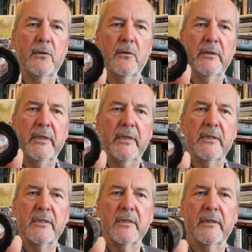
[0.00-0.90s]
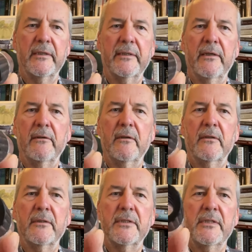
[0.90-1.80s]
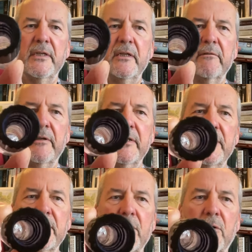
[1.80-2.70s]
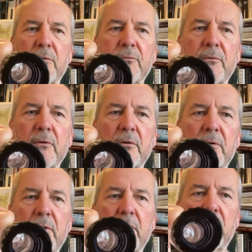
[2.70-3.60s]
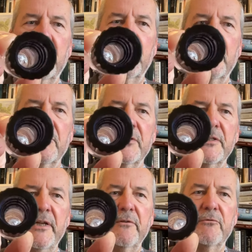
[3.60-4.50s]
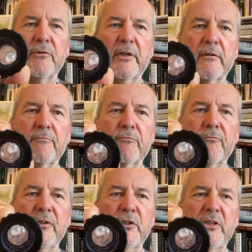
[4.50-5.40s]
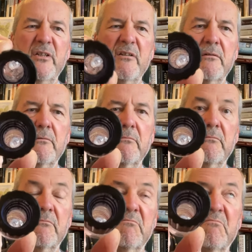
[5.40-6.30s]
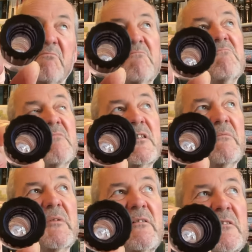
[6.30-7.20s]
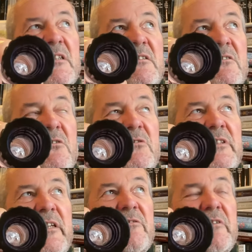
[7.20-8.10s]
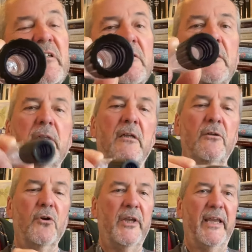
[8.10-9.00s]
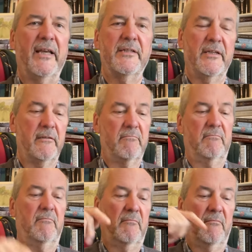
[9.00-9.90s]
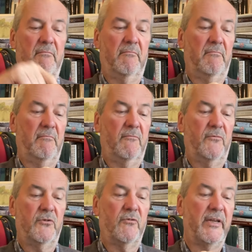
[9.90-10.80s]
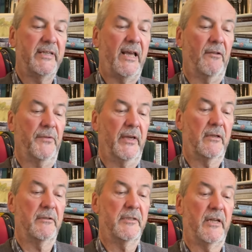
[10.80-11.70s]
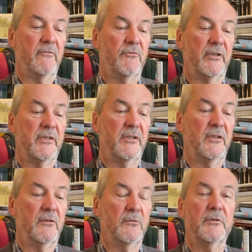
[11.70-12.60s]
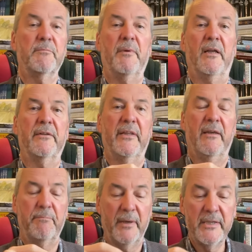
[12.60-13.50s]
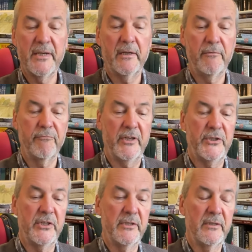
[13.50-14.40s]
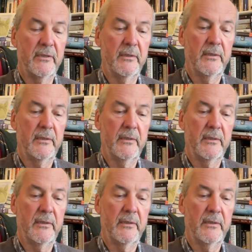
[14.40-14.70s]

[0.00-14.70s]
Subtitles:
on the inside, there are a series of concentric ridges. That makes sense, concentric. Looking at it straight down, they're concentric circles, but they're basically ridges